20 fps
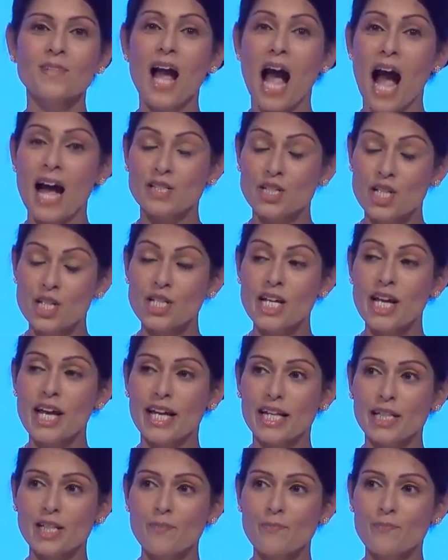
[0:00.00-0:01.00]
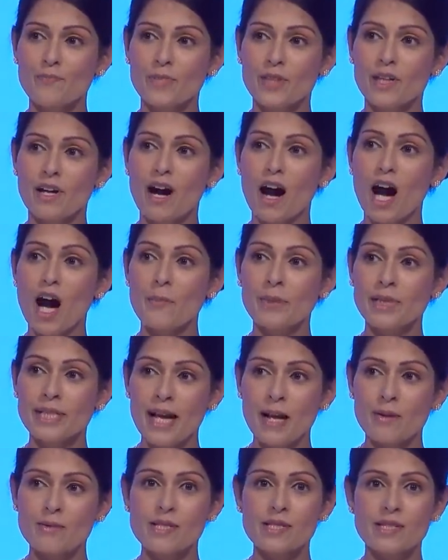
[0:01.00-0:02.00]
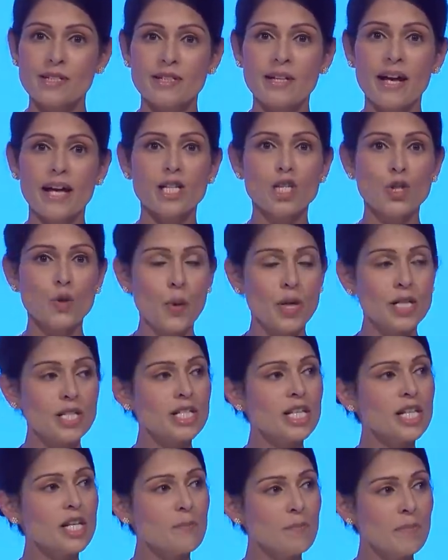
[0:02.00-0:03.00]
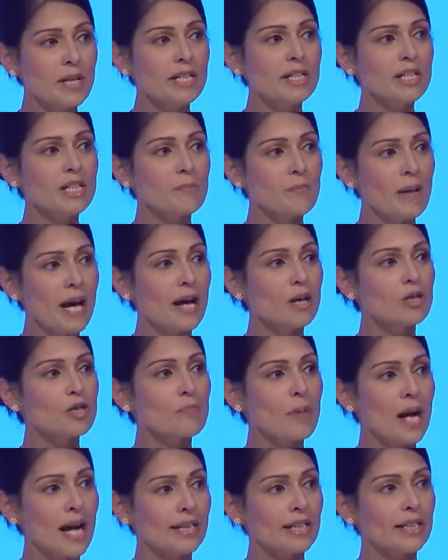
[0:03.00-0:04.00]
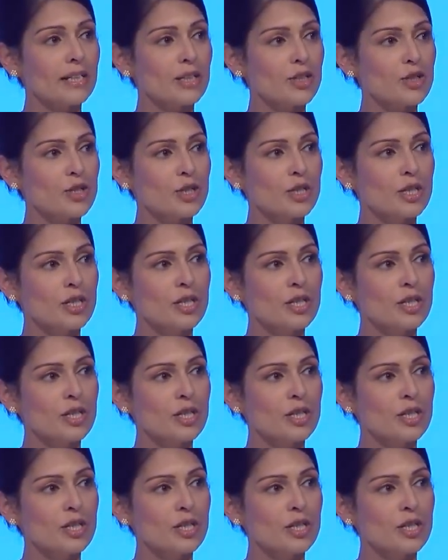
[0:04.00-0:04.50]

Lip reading: And today, I'm announcing a £20 million package